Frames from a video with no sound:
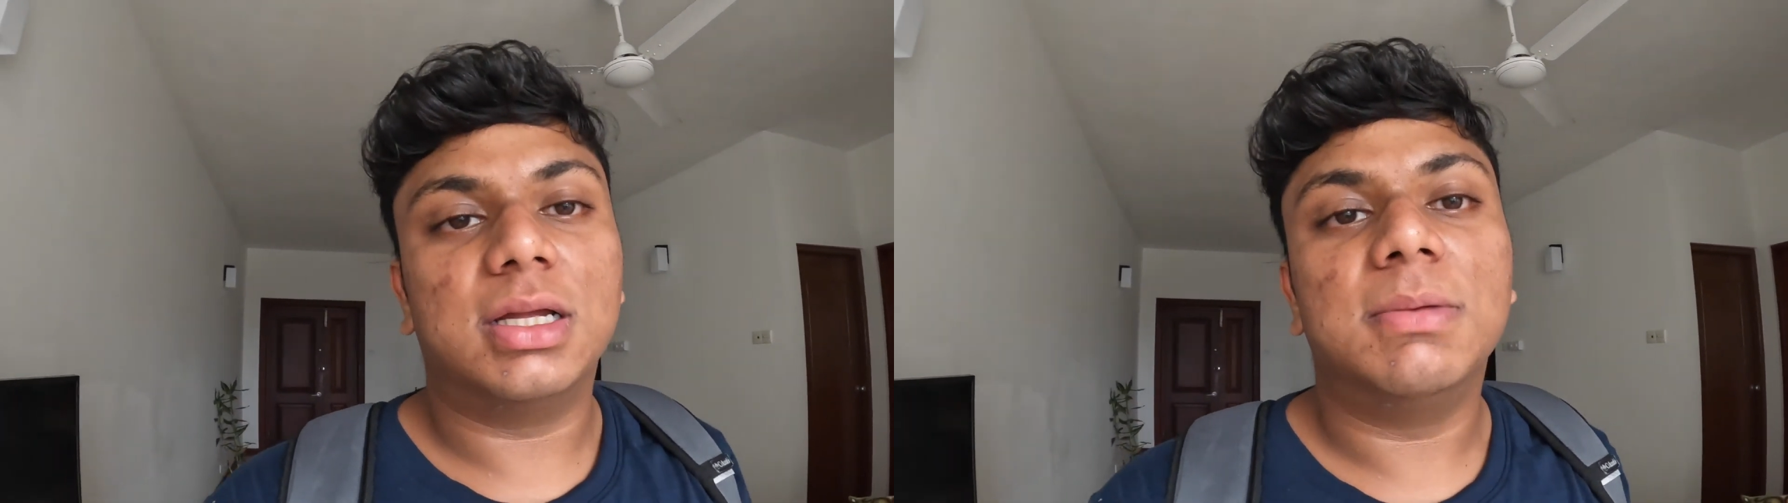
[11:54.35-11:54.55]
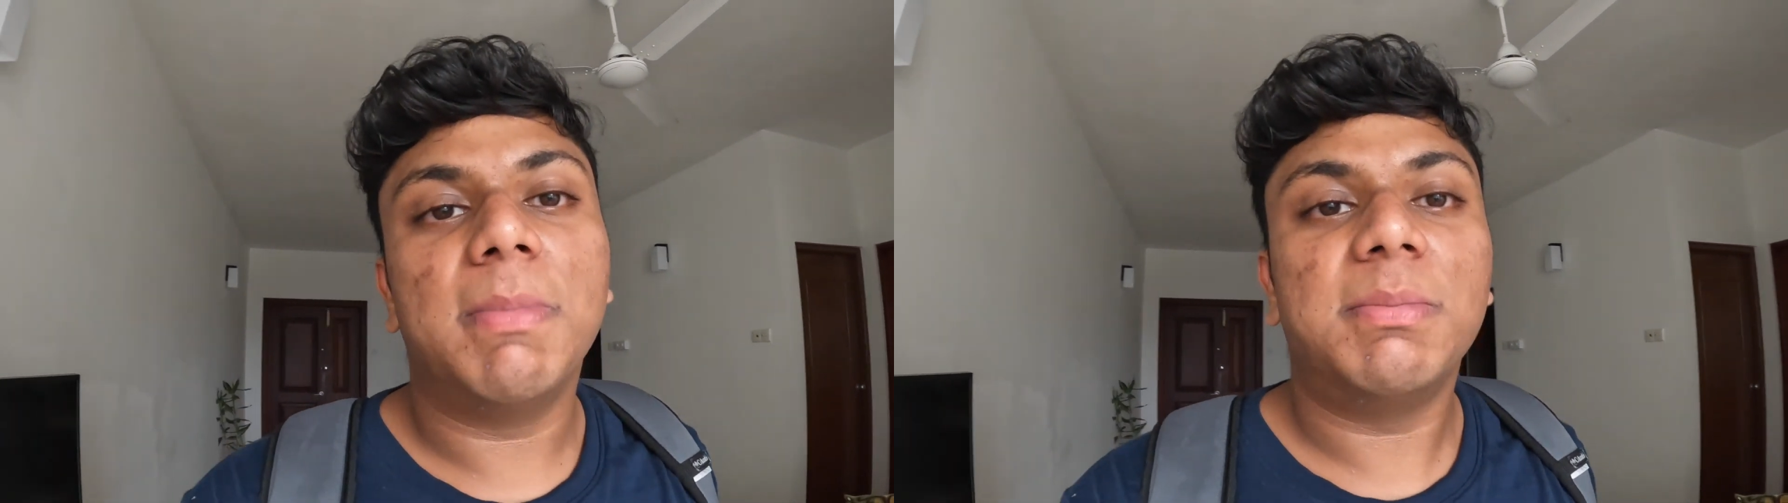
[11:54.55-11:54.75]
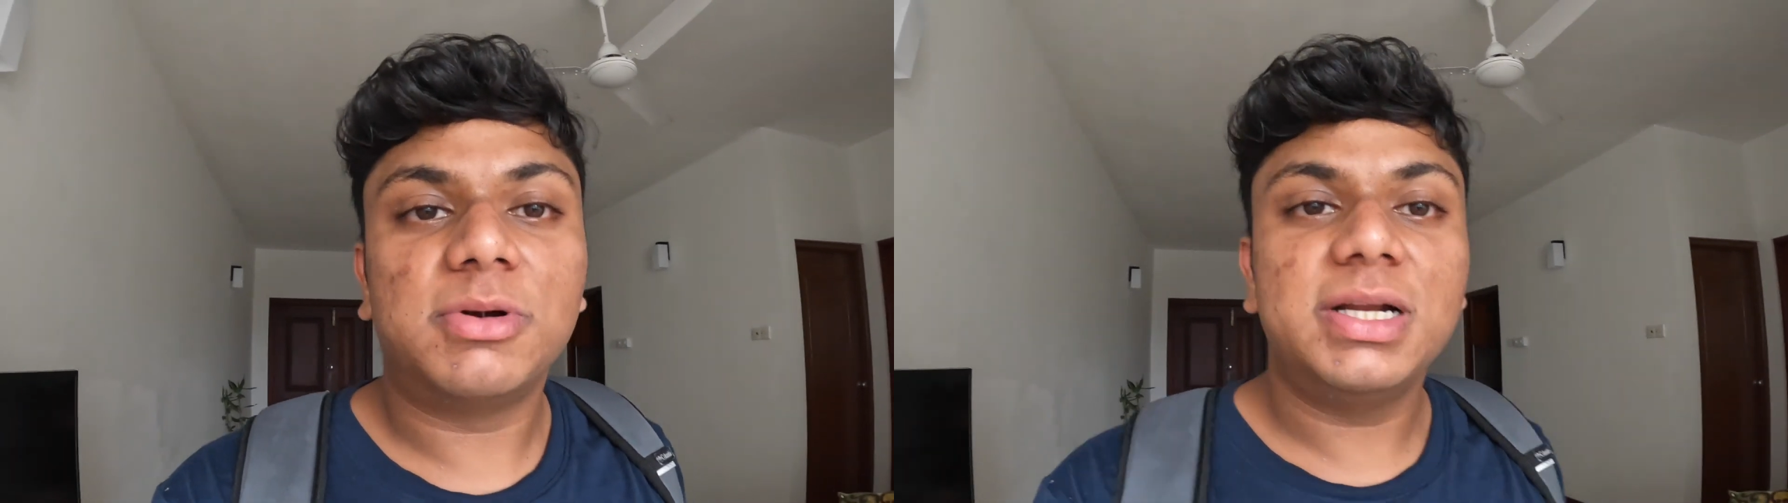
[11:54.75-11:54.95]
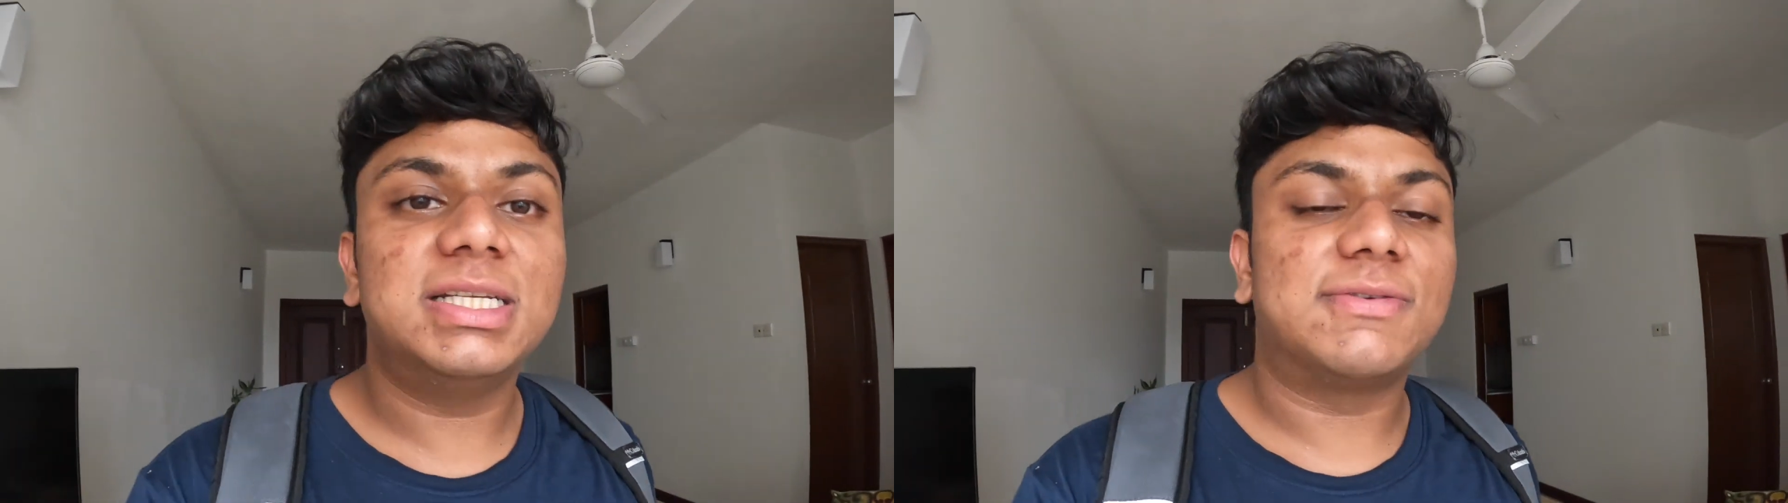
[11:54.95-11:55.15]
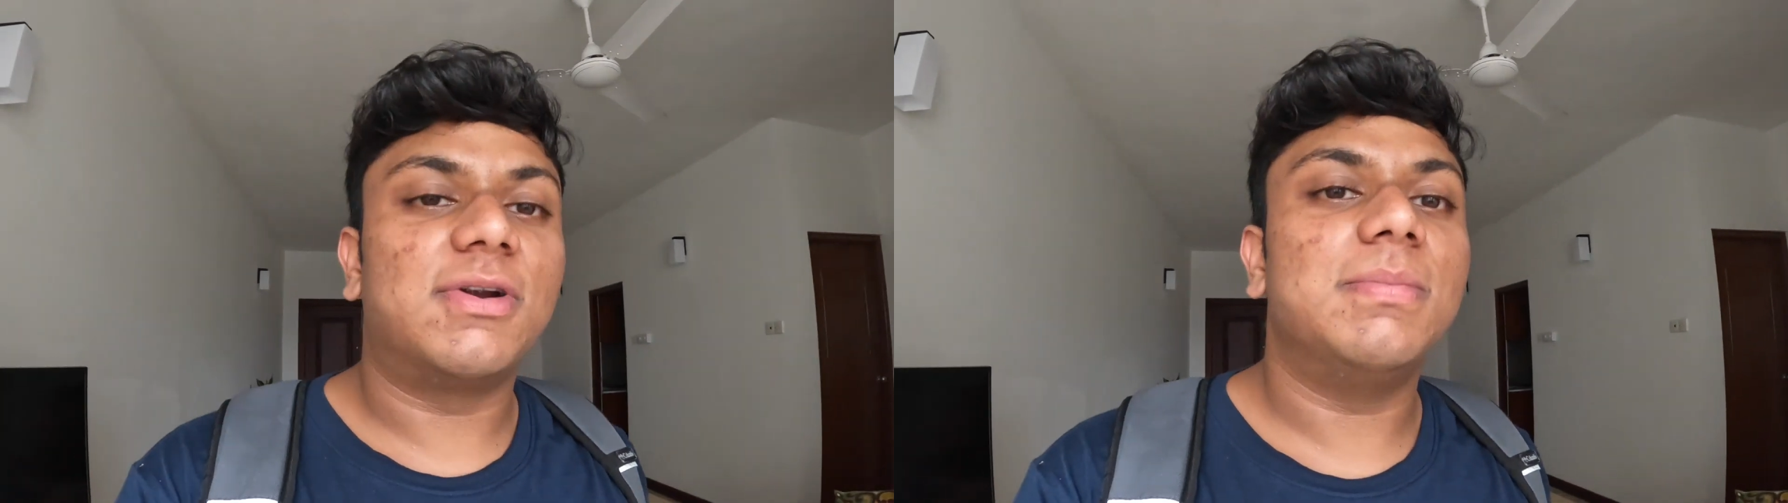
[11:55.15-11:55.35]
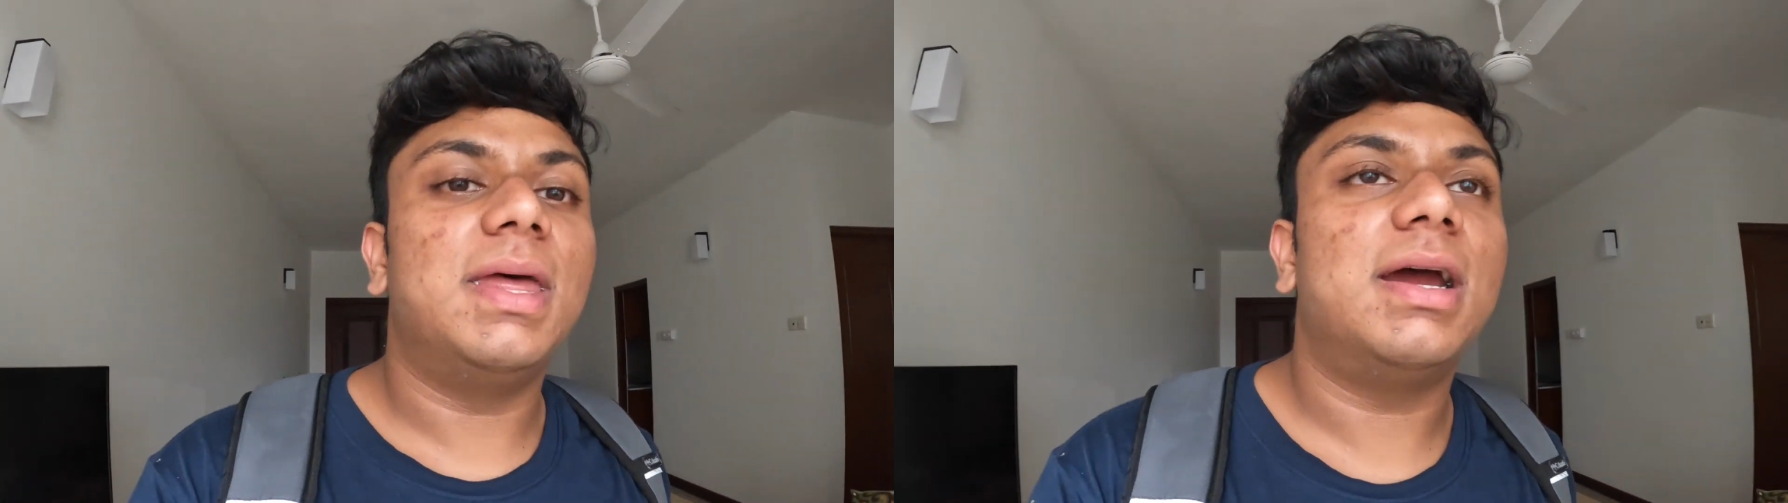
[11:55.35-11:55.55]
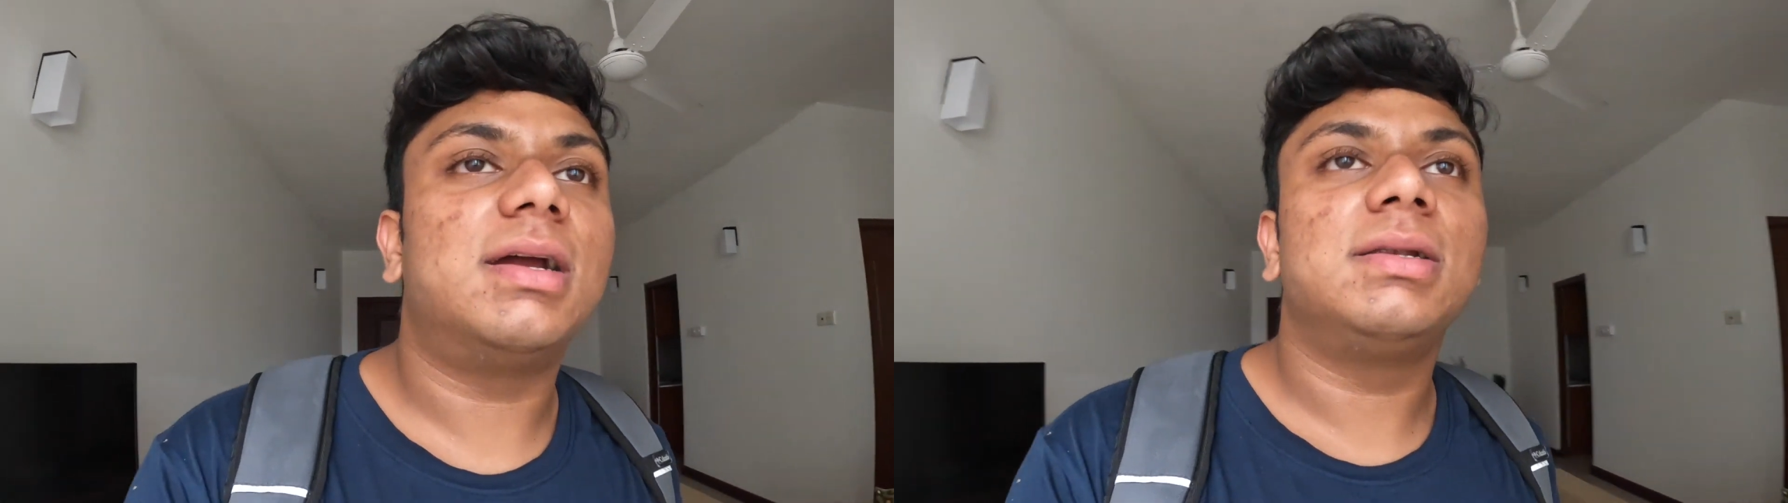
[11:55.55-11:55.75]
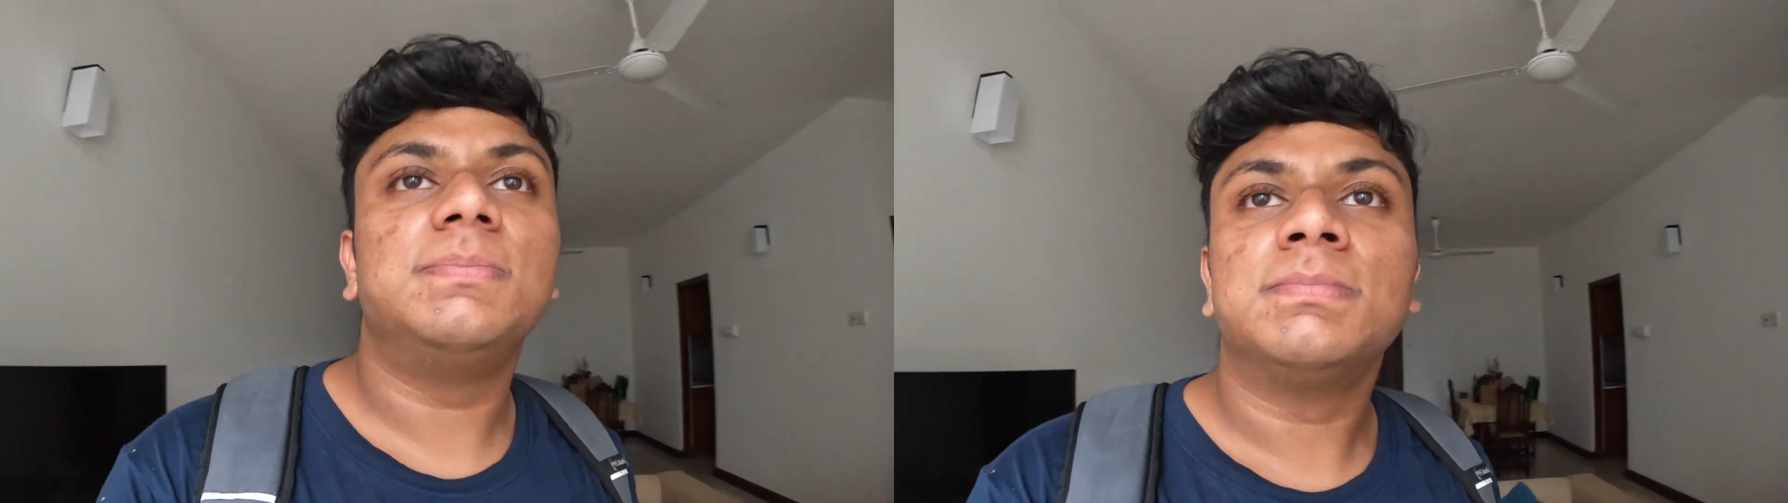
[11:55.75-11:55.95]
good memories from
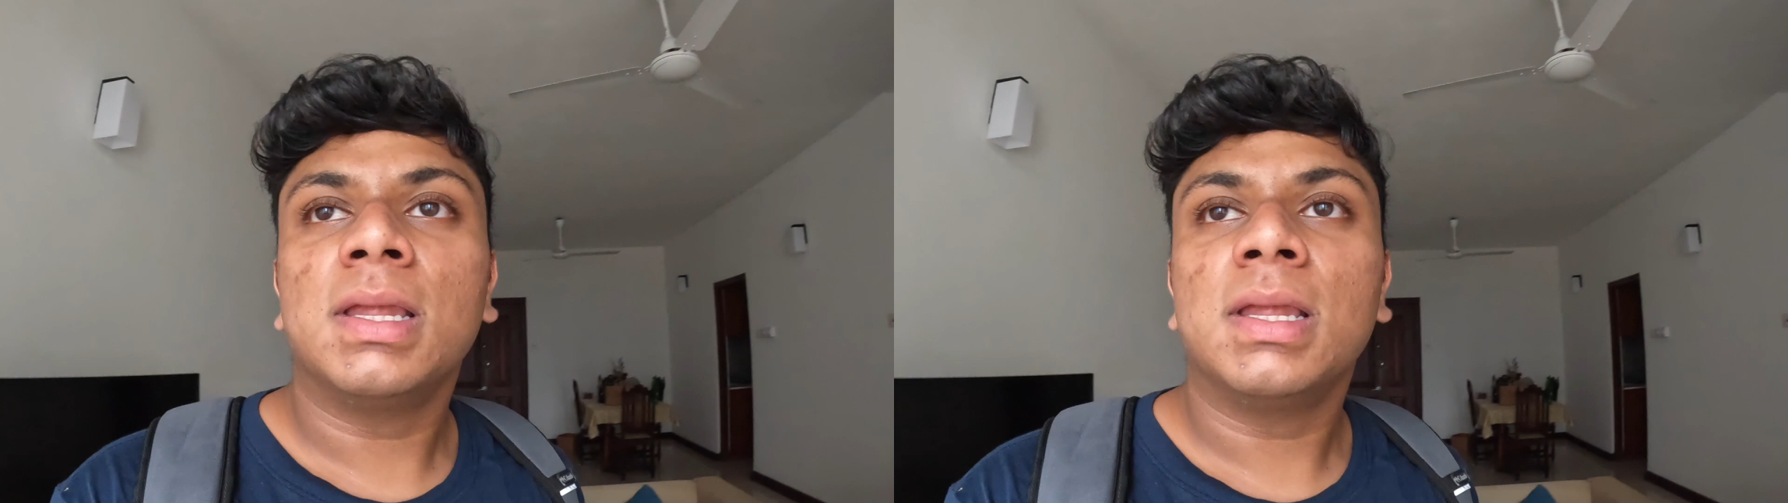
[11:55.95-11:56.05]
there.